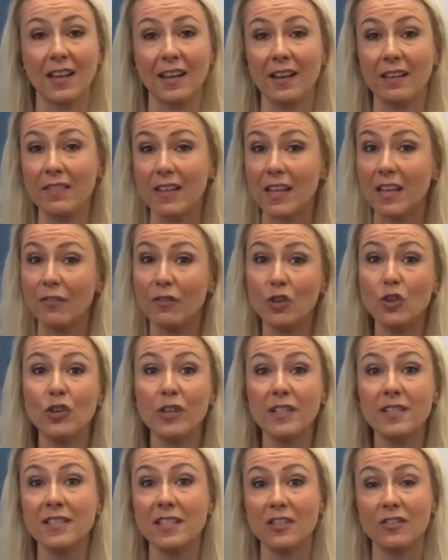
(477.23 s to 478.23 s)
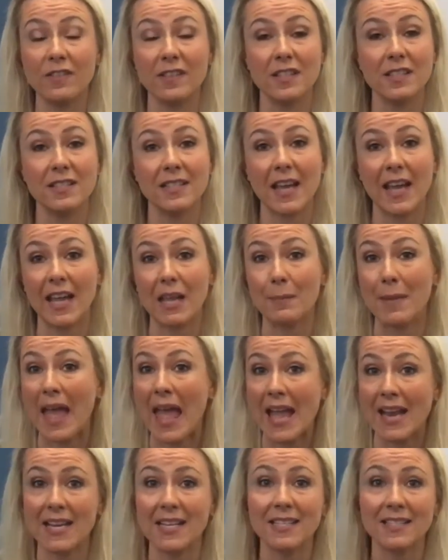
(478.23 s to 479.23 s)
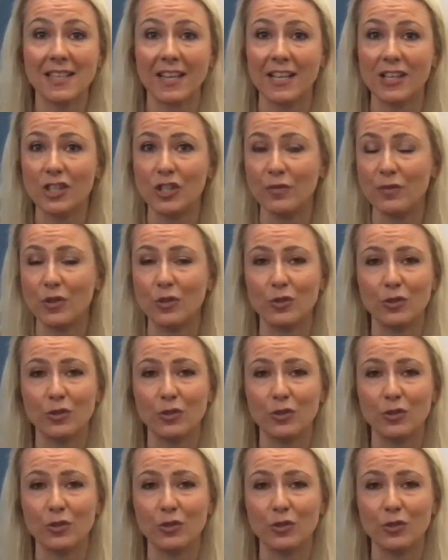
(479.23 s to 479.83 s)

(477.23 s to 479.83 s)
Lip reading: And I think if you're considering the same at any stage of your